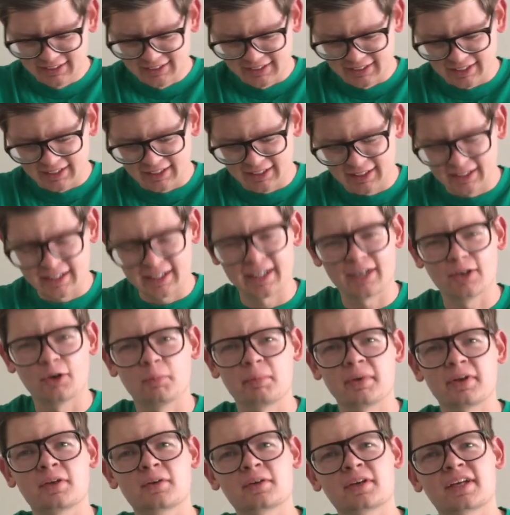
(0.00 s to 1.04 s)
Uh, I hope
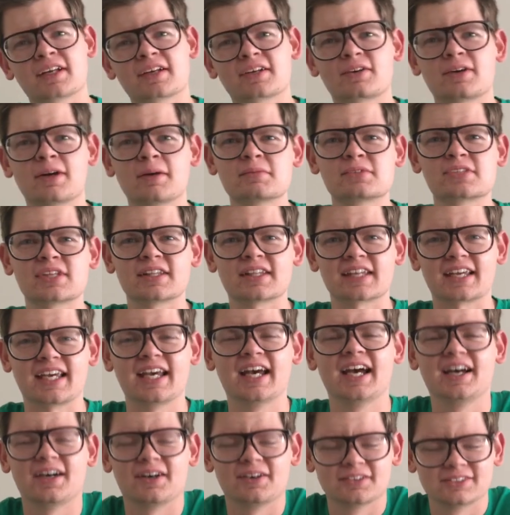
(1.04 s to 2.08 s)
I don't get crumbs on the
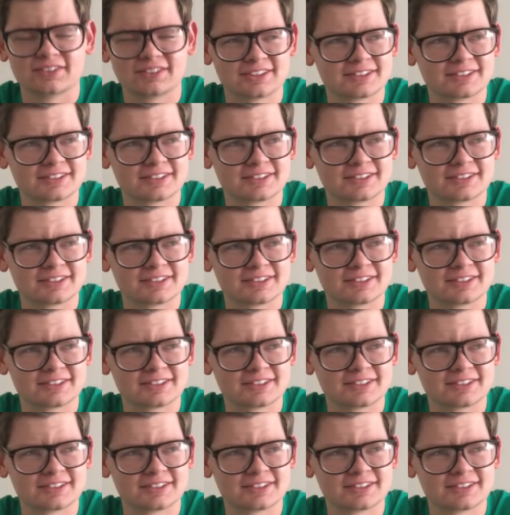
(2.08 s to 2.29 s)
couch.